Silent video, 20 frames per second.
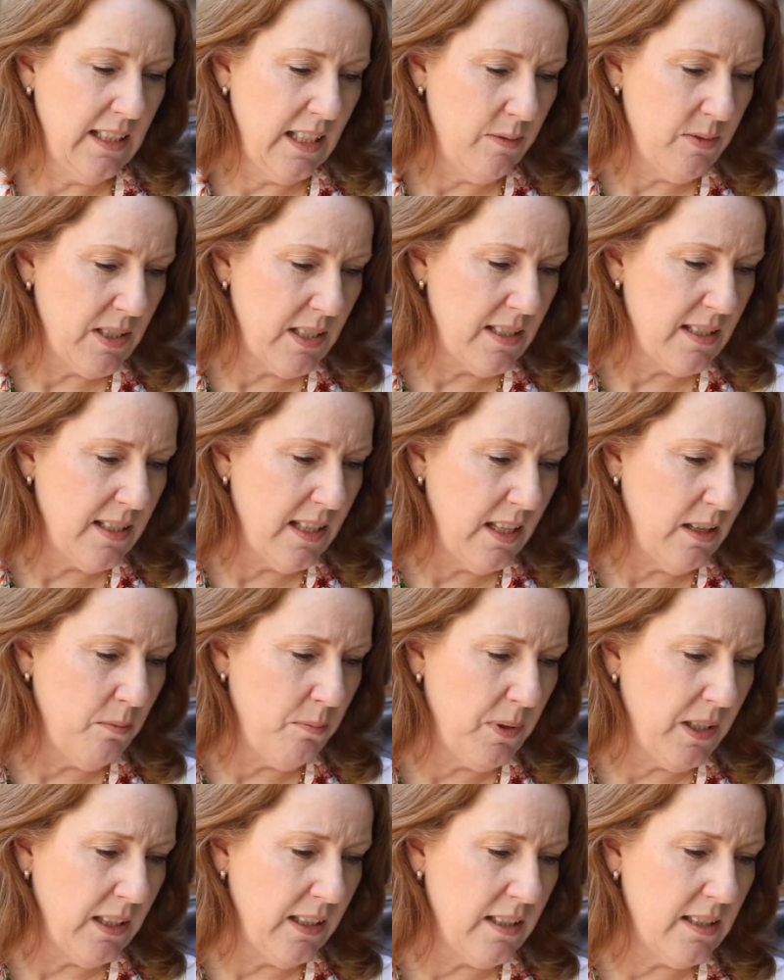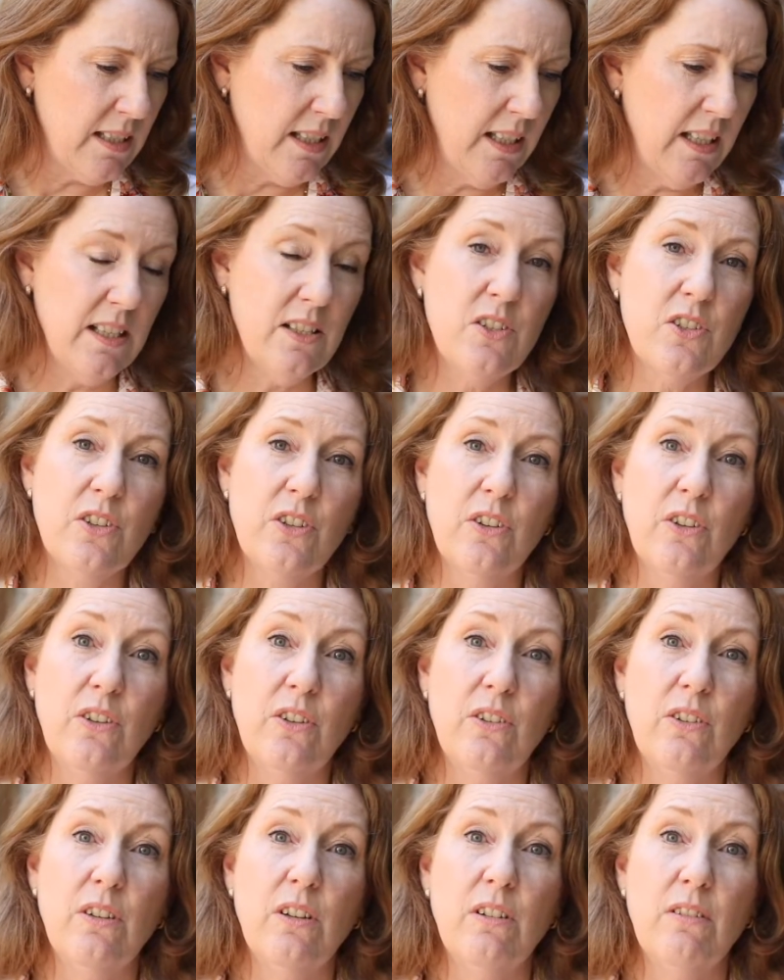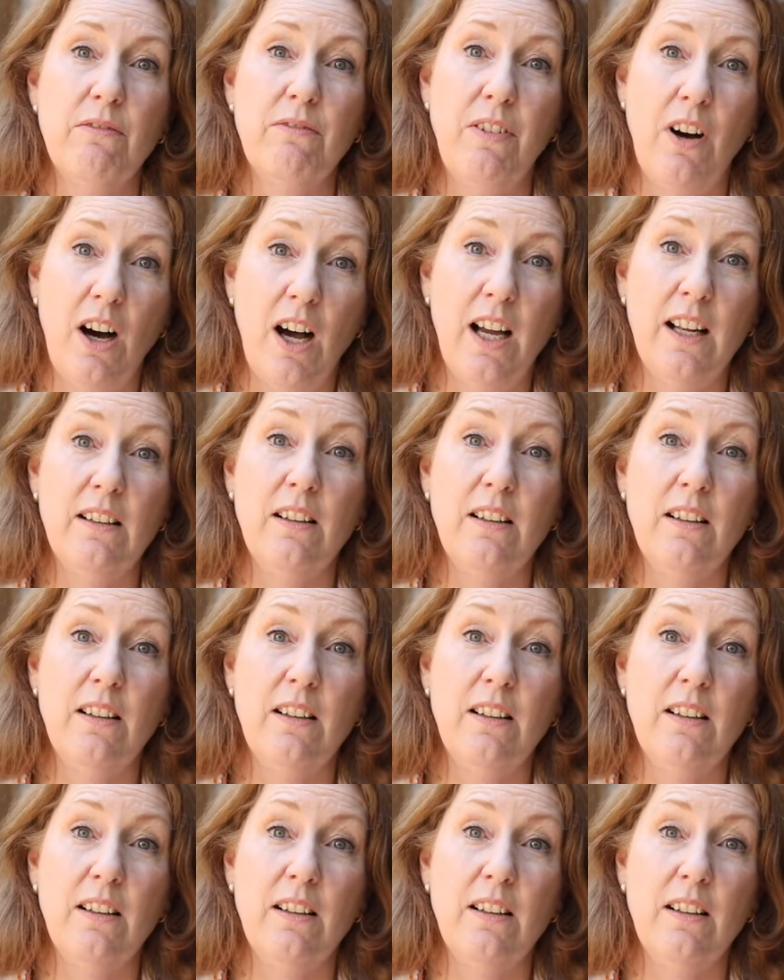gives us the ability to fight,